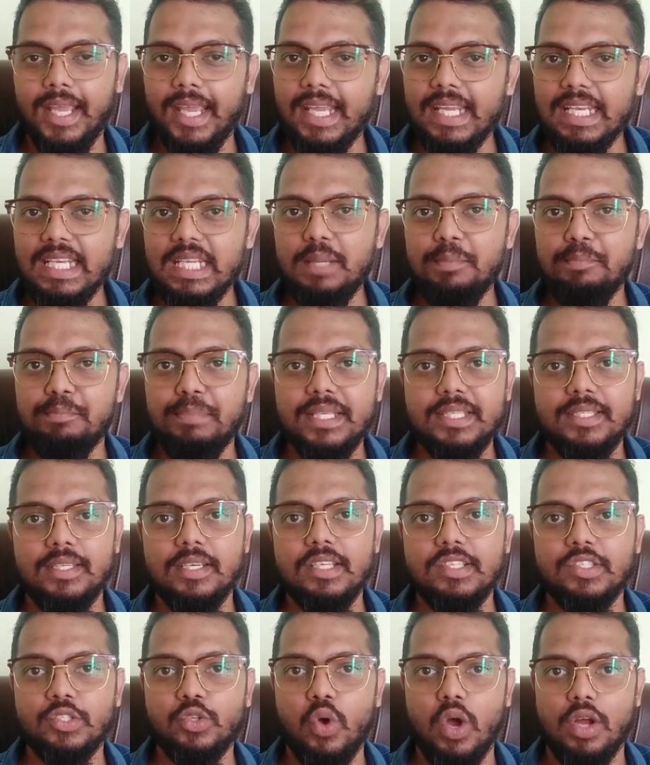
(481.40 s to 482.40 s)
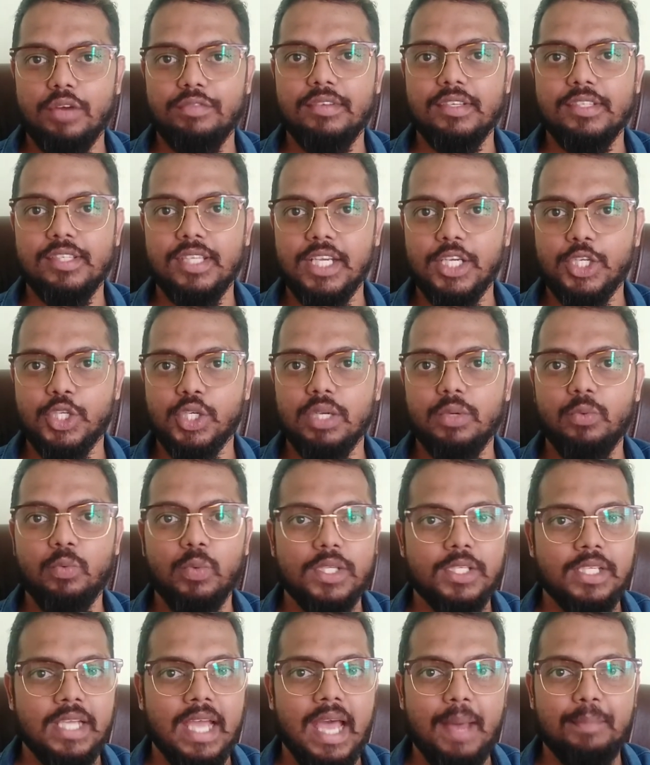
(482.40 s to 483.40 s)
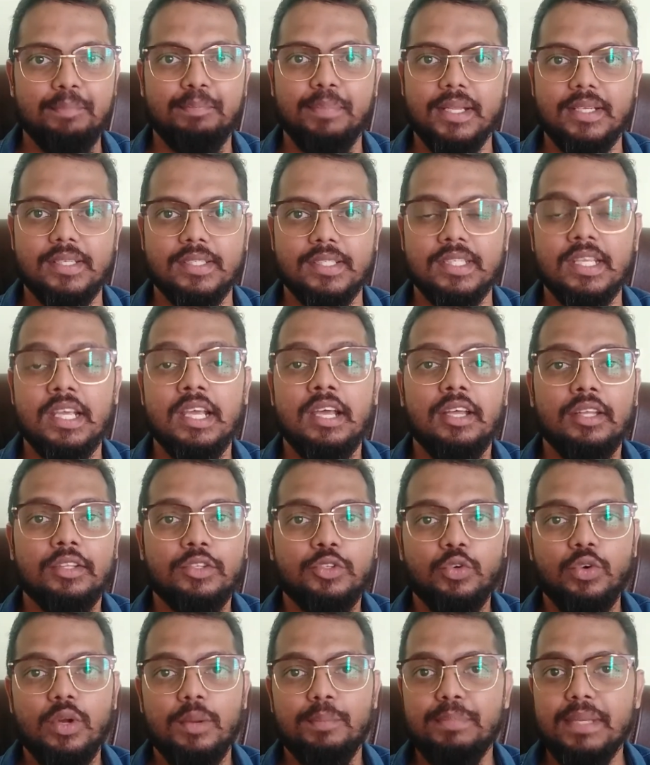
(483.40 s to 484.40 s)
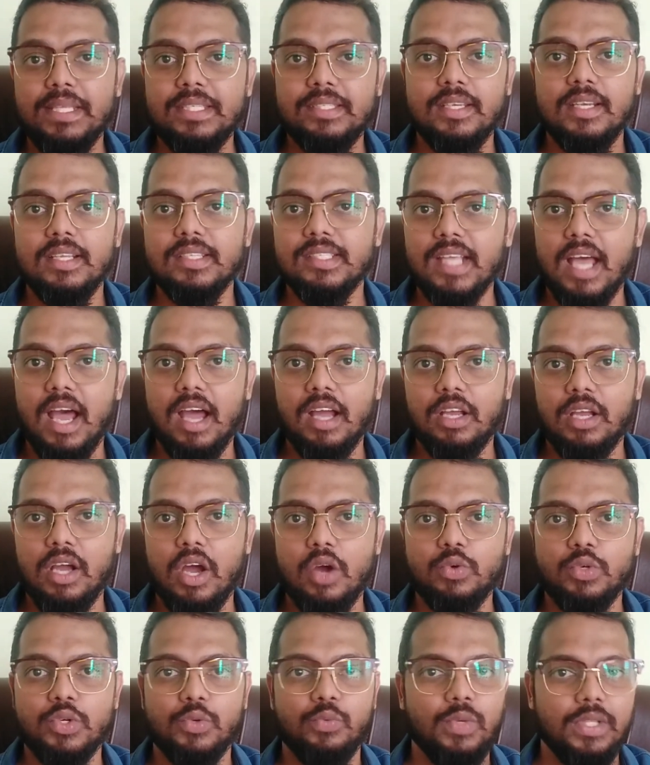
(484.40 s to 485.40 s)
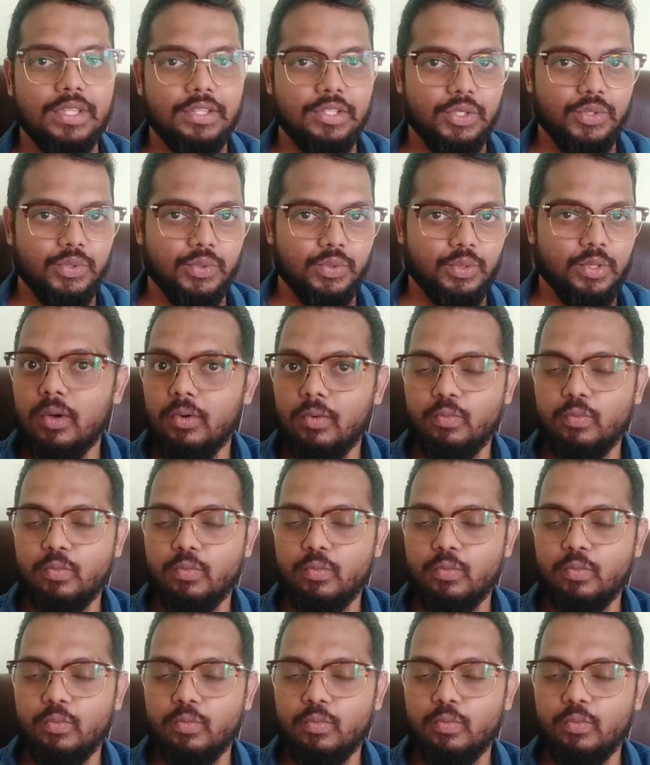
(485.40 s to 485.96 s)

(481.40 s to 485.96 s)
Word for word: any business conversation which happens through a business account with you.